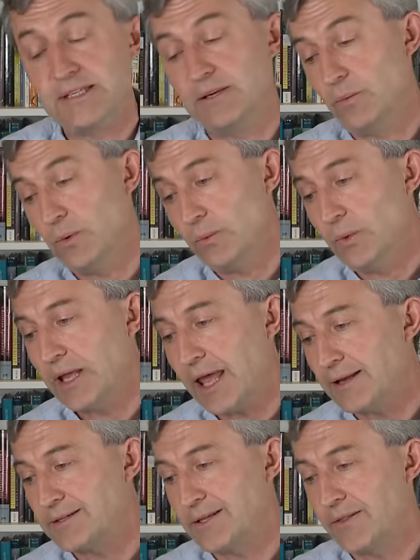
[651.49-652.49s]
And we'll
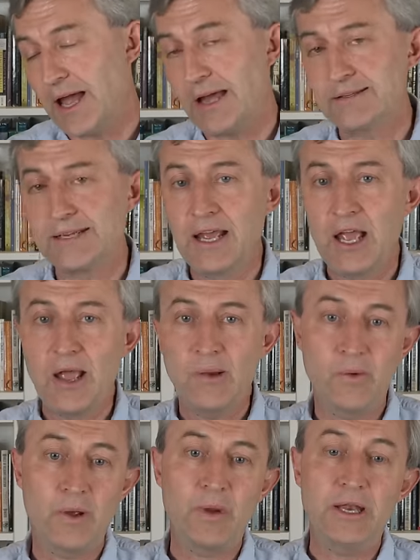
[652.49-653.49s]
get to that
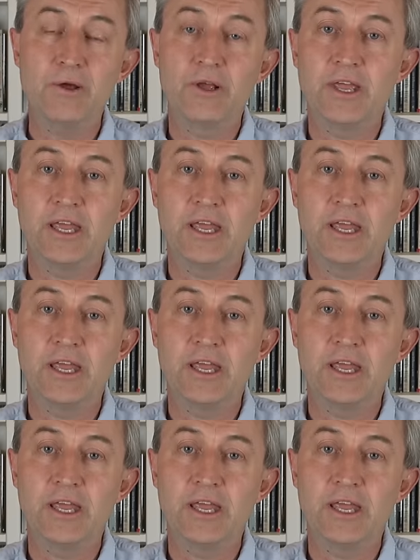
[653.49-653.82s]
when we look